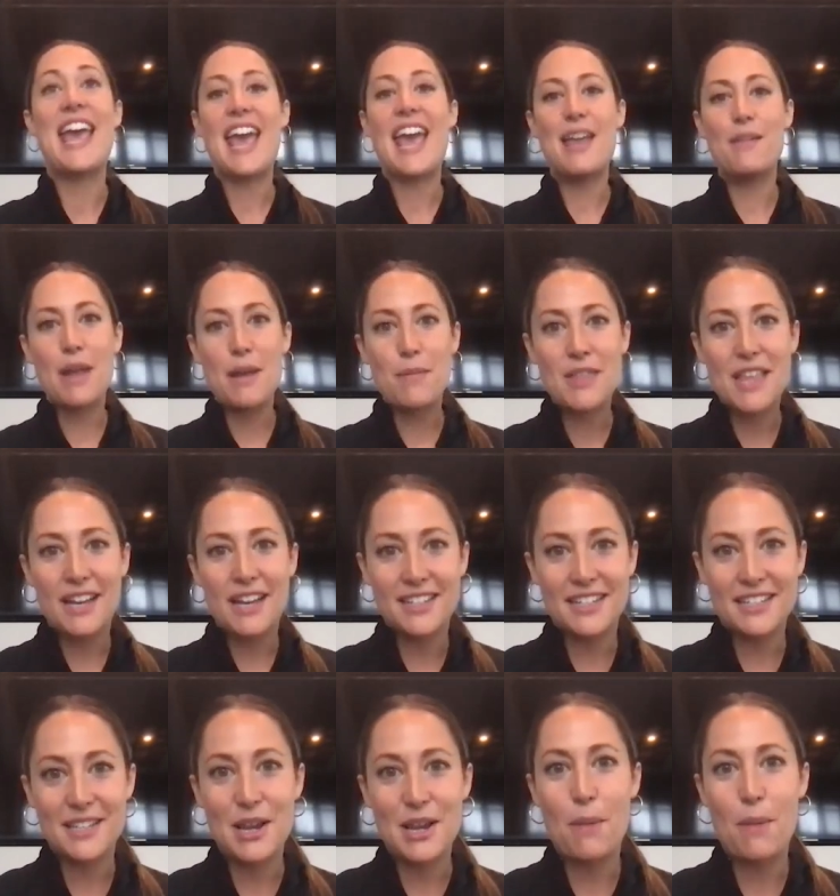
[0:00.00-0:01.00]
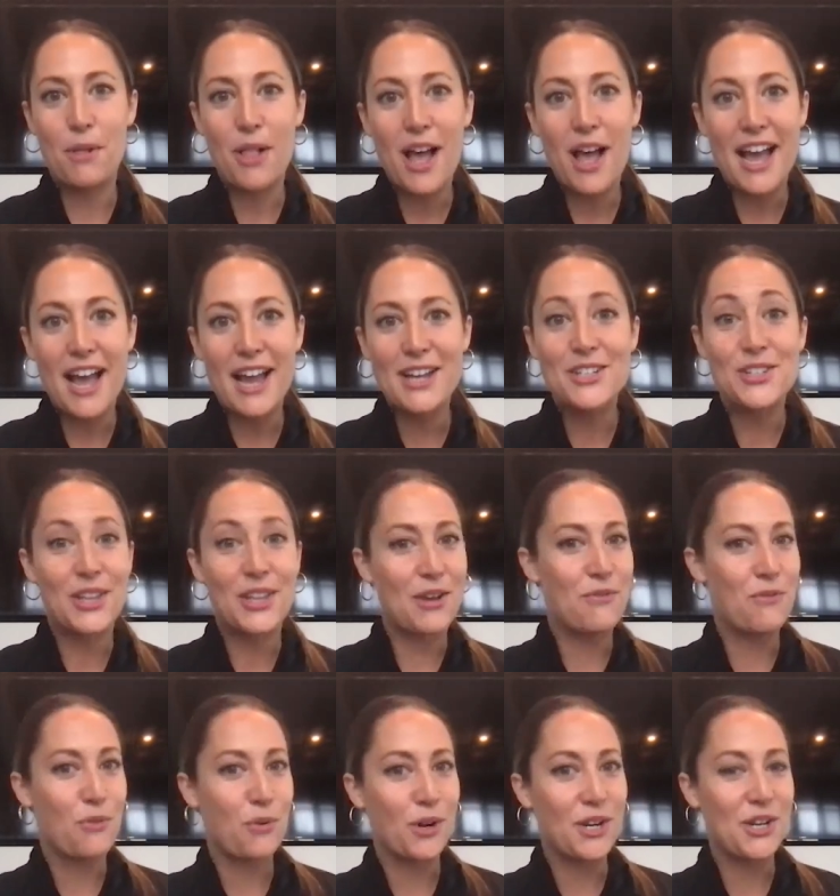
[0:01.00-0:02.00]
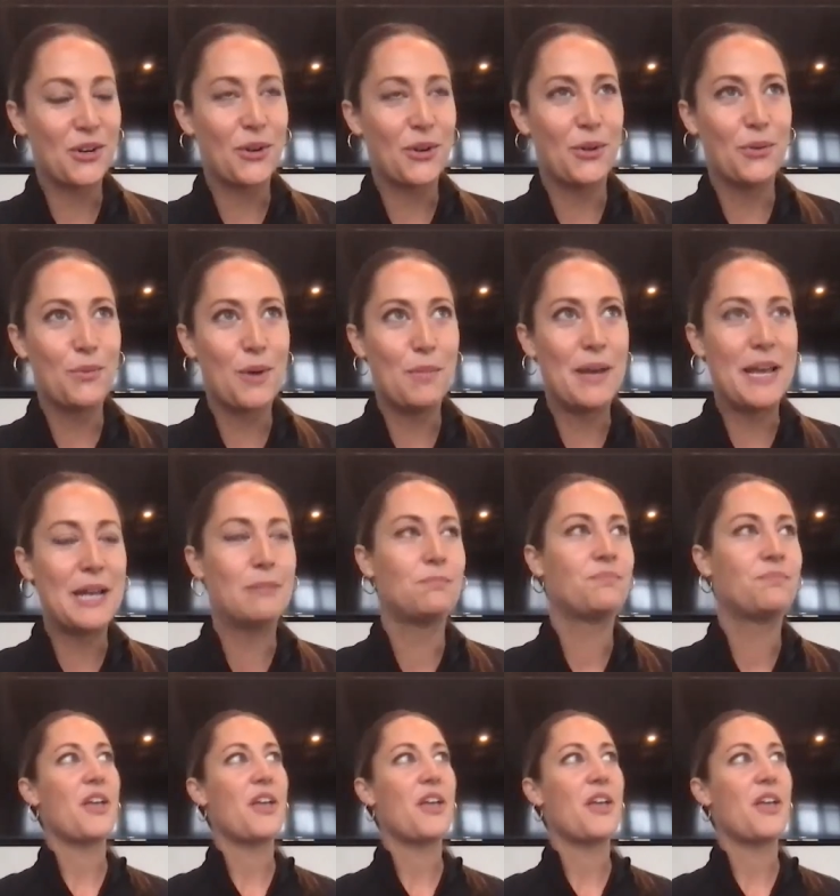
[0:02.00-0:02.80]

and maybe that doesn't apply to like a 40 year old woman.